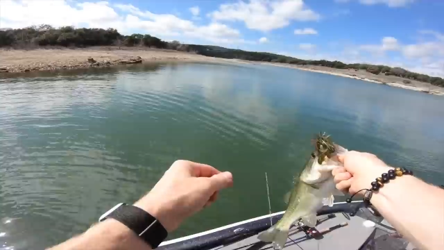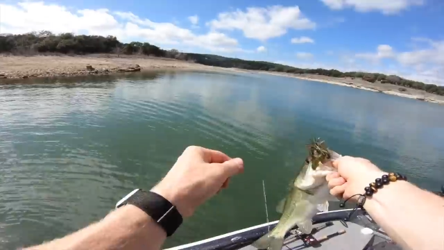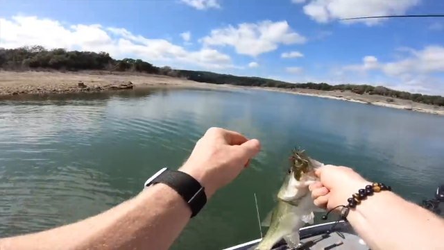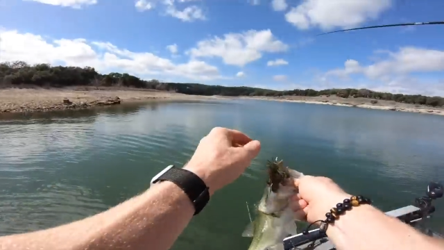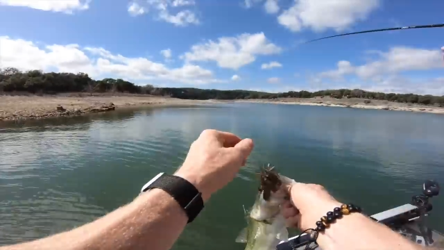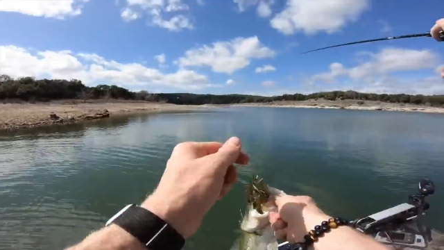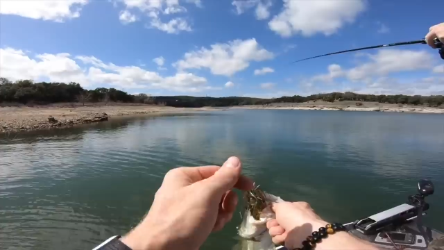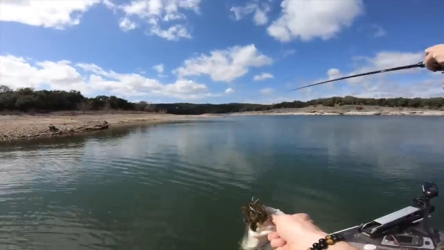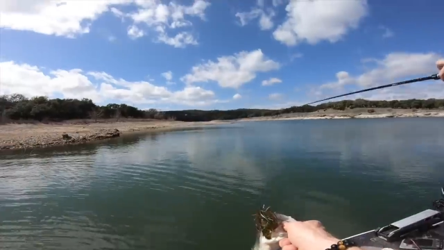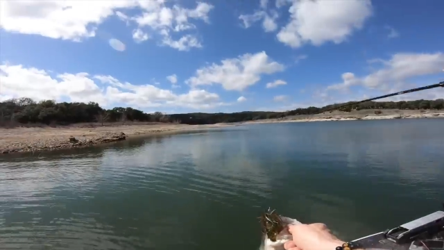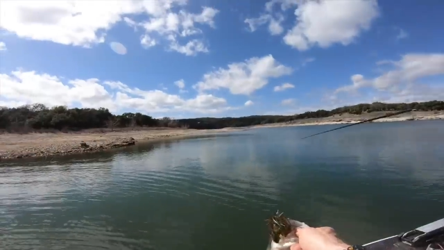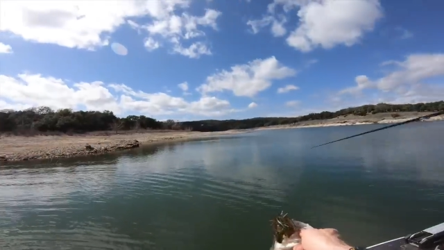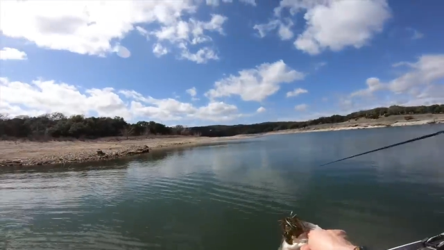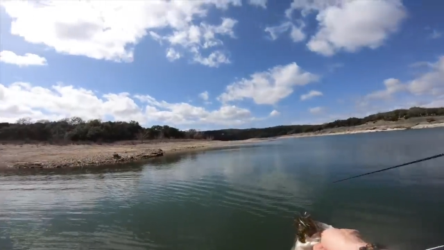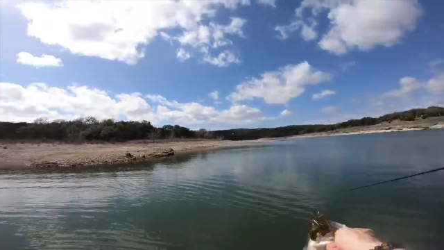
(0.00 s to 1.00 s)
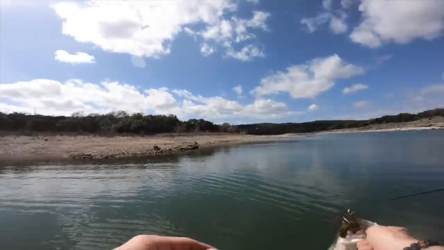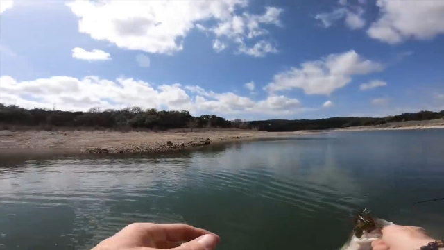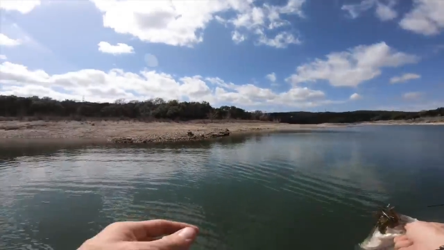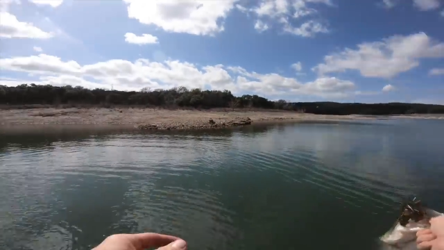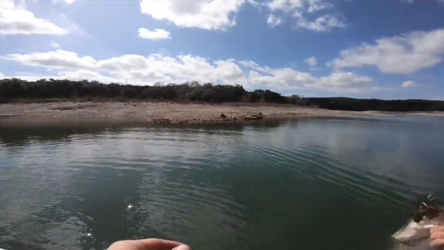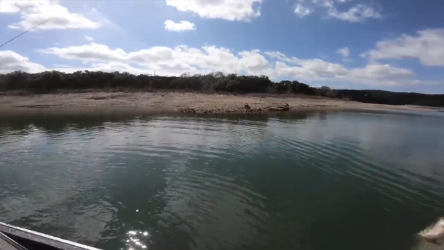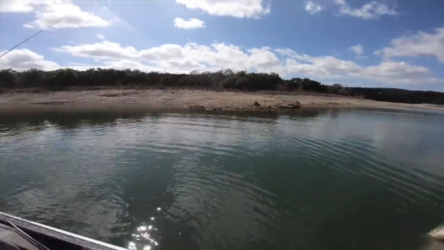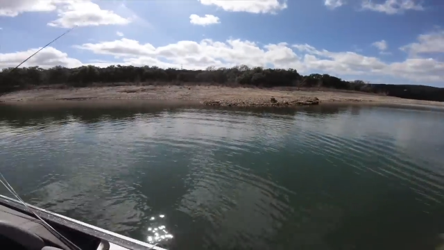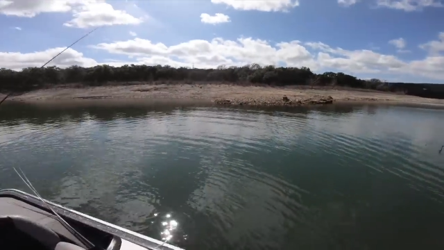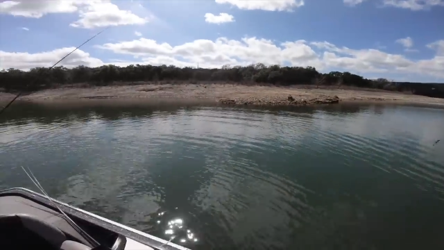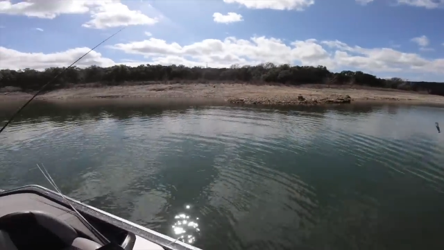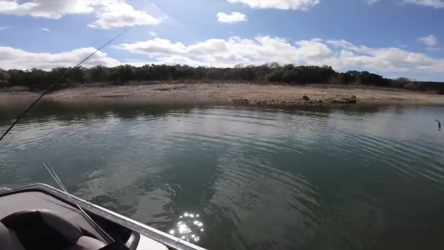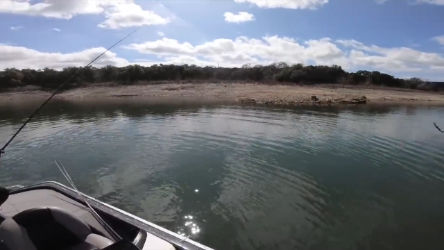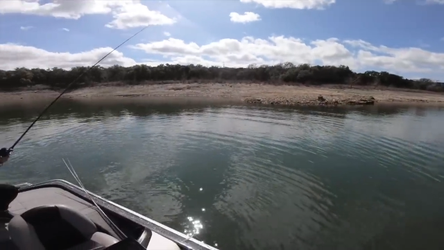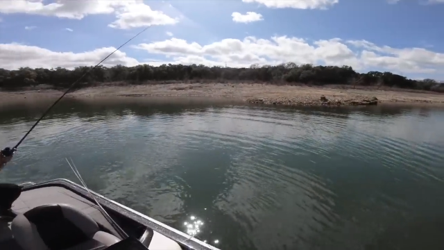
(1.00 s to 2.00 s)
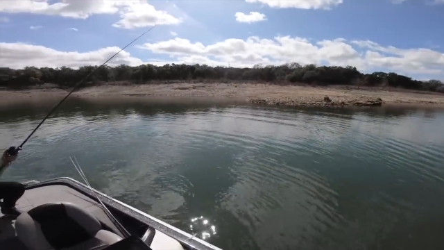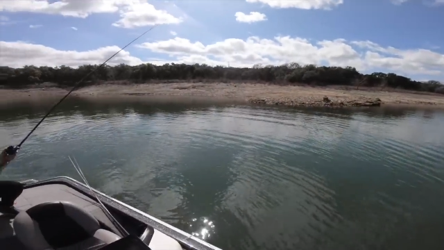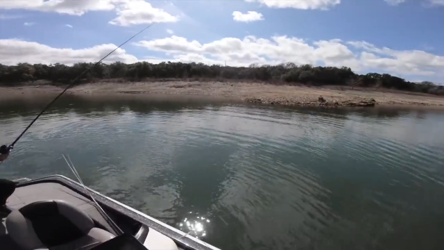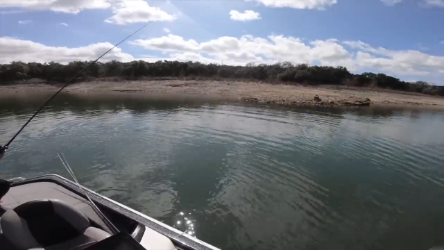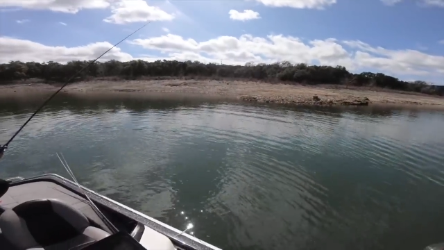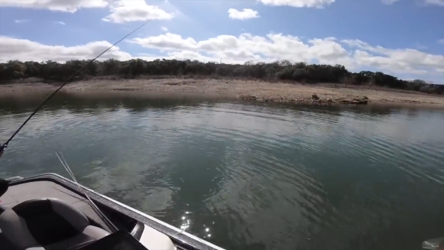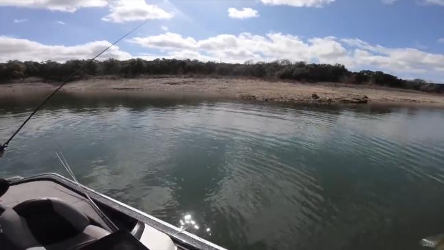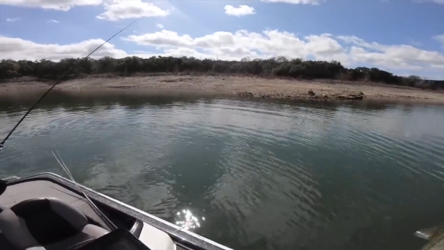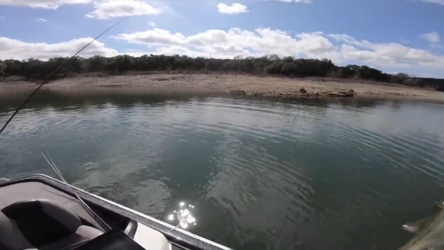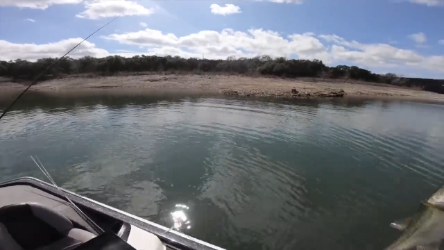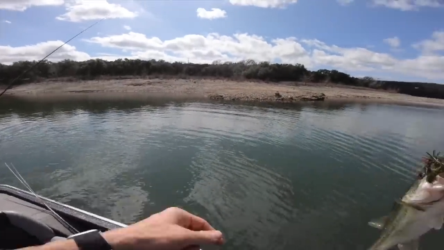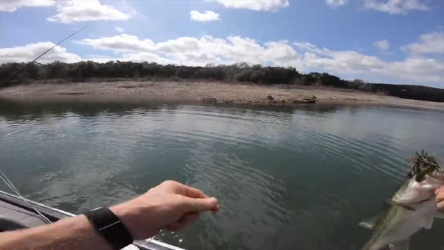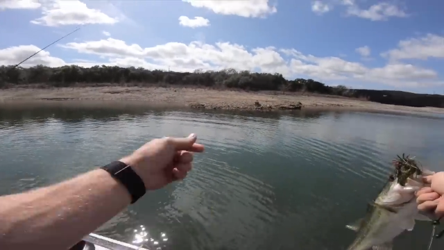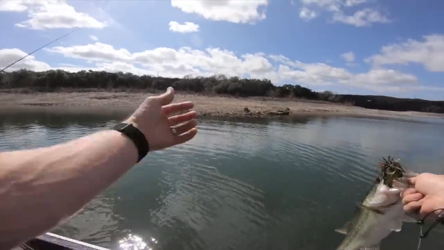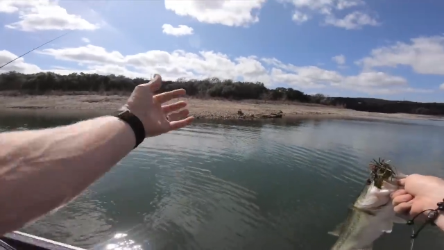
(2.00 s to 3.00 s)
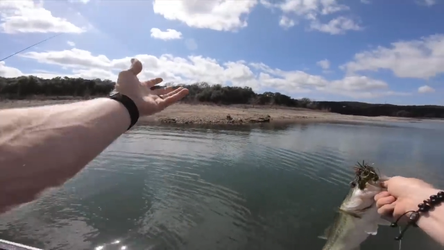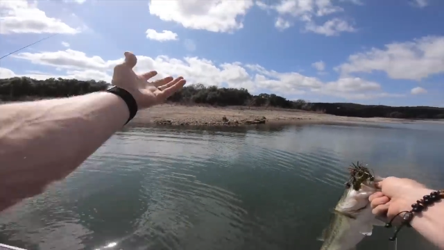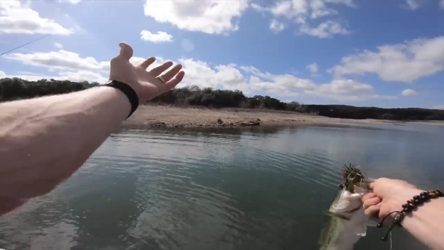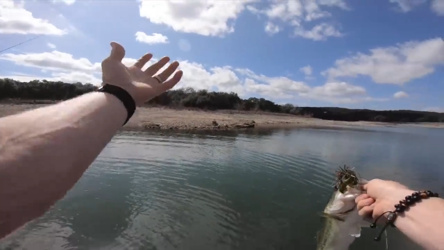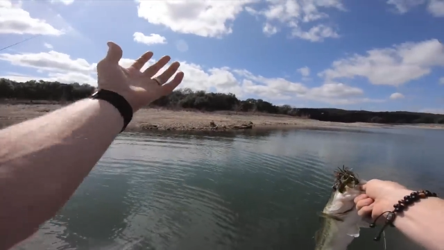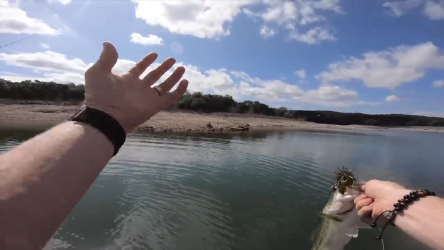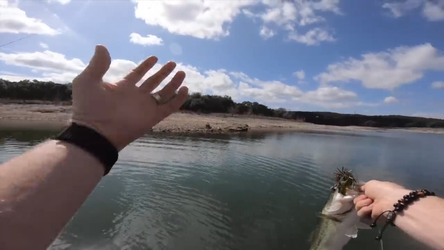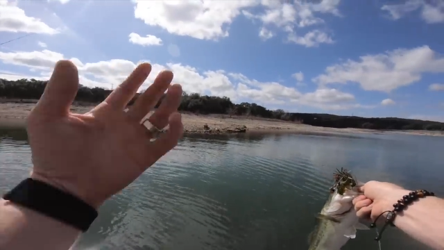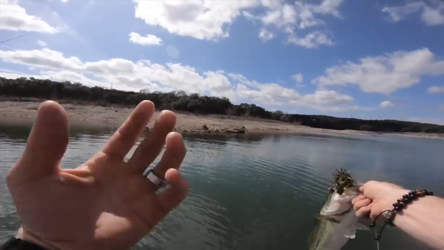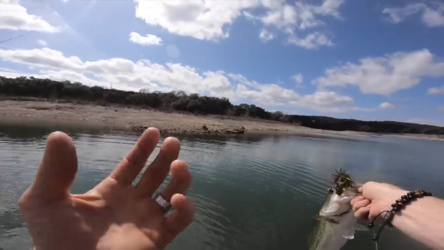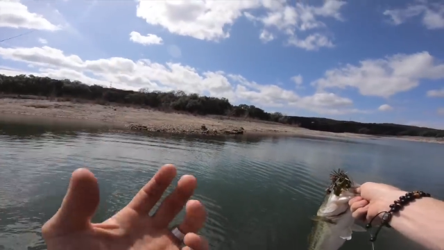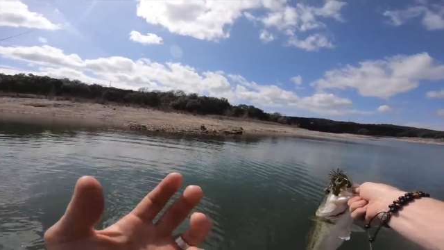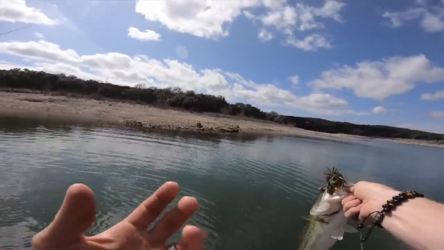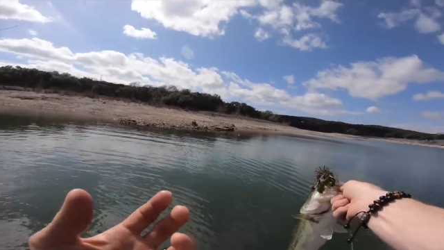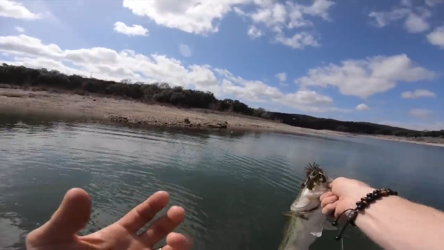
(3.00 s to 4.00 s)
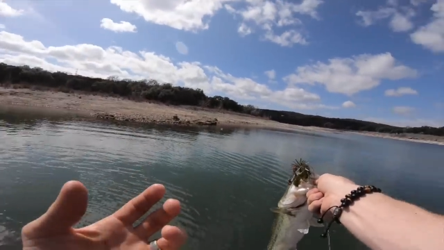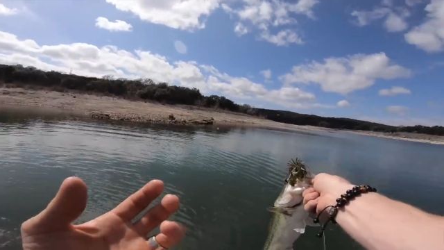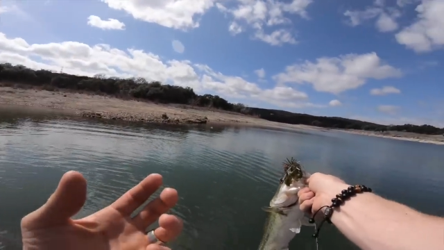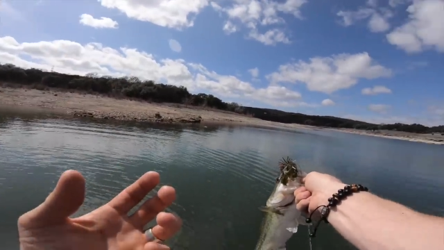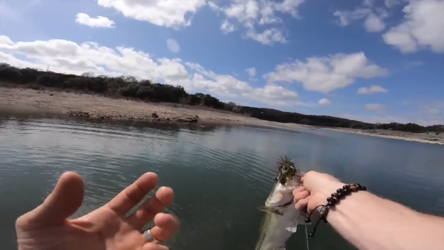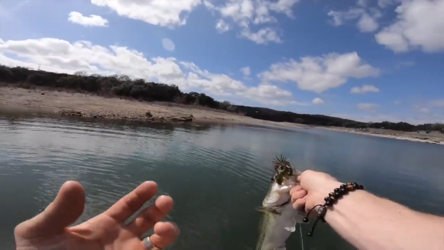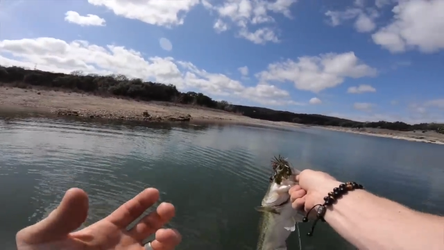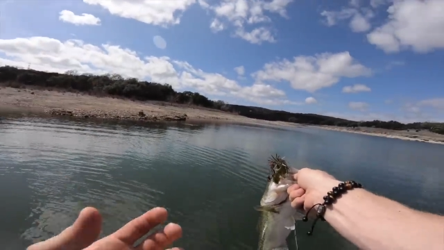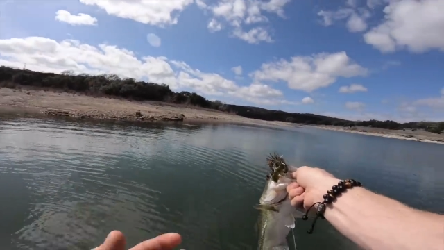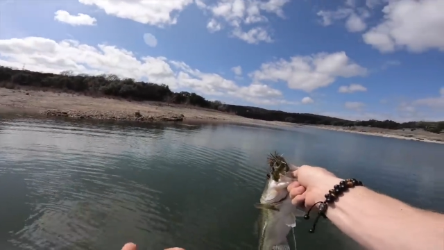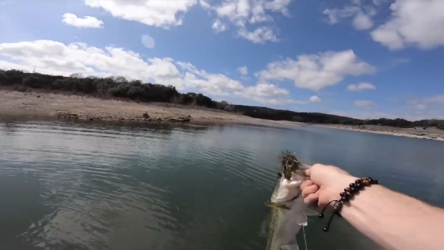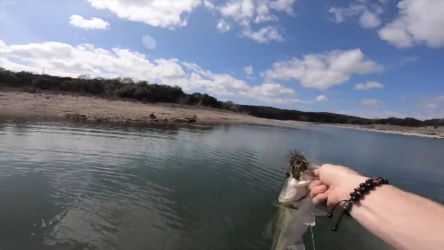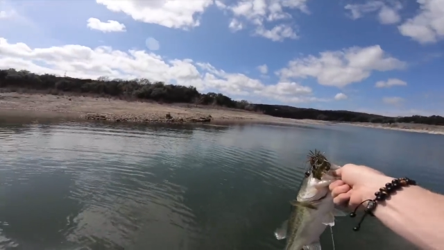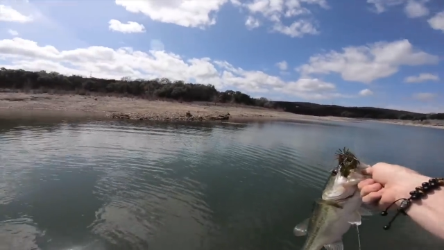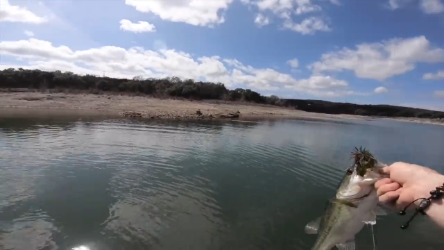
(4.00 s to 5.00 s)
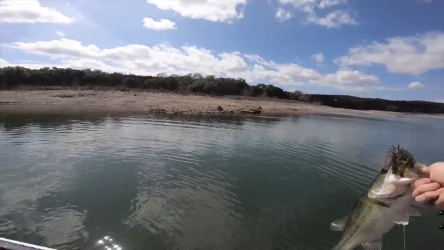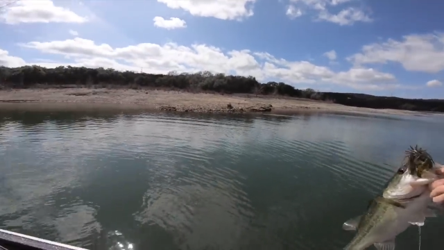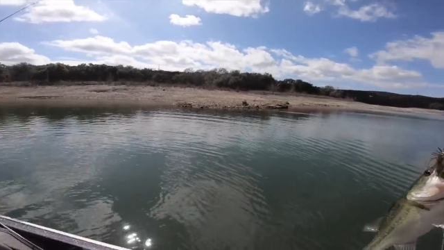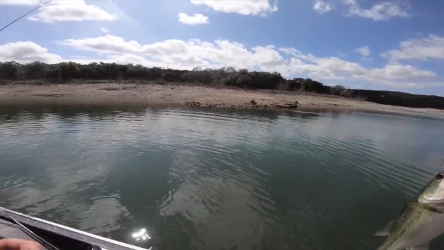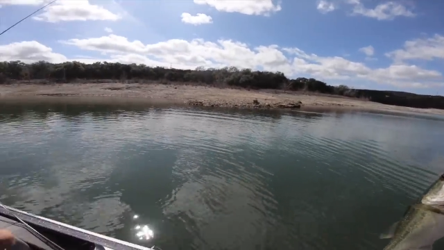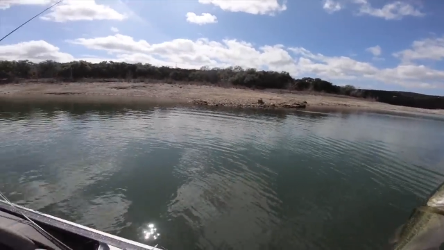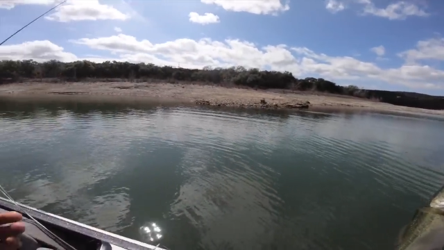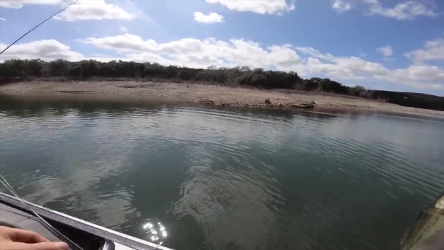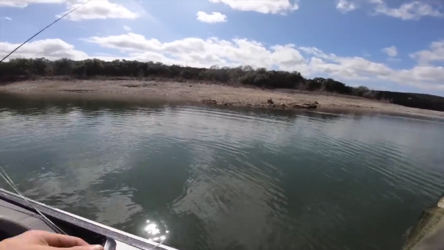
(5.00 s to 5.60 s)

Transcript: (no speaker visible)